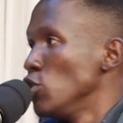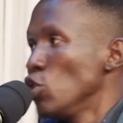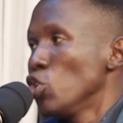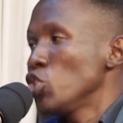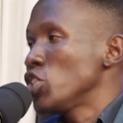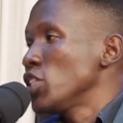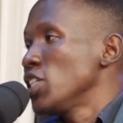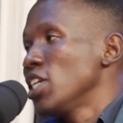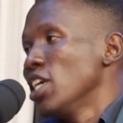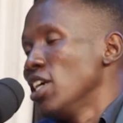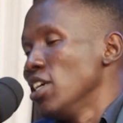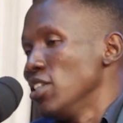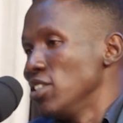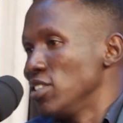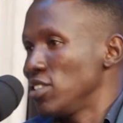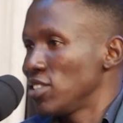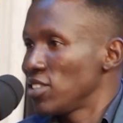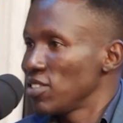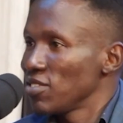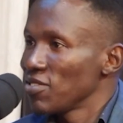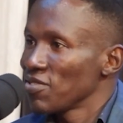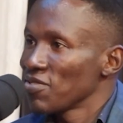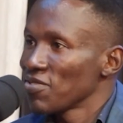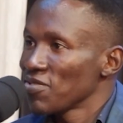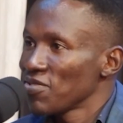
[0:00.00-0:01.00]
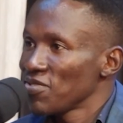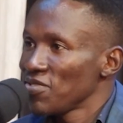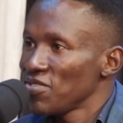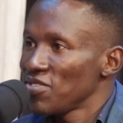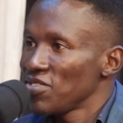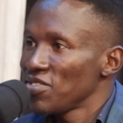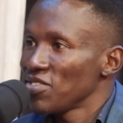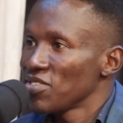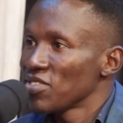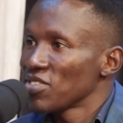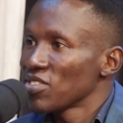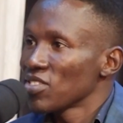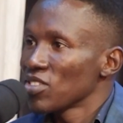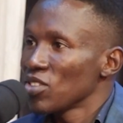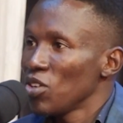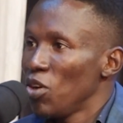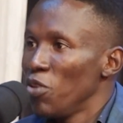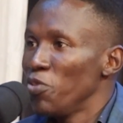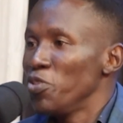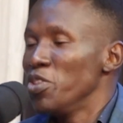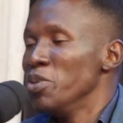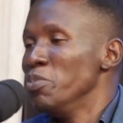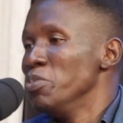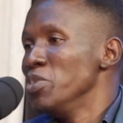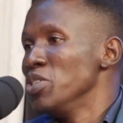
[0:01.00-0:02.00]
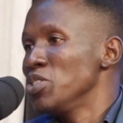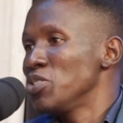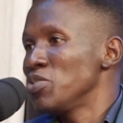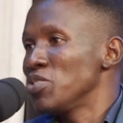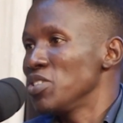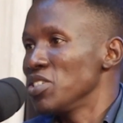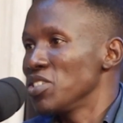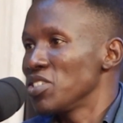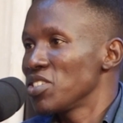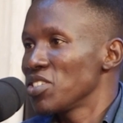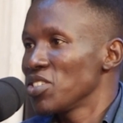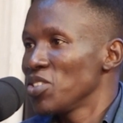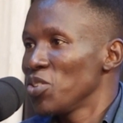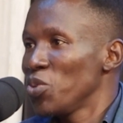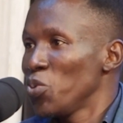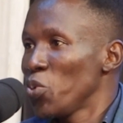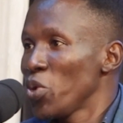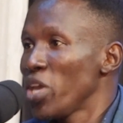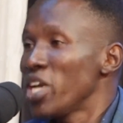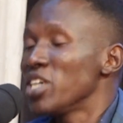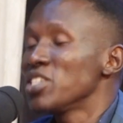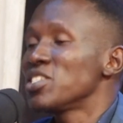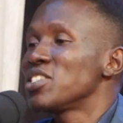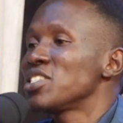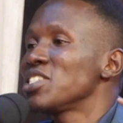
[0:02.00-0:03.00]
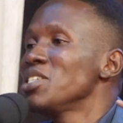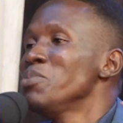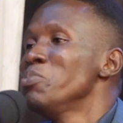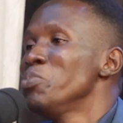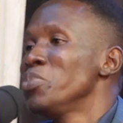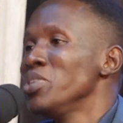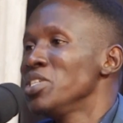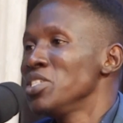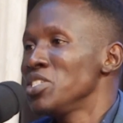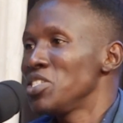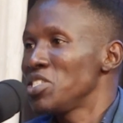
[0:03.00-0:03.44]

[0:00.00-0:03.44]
Of the mysteries. We are simply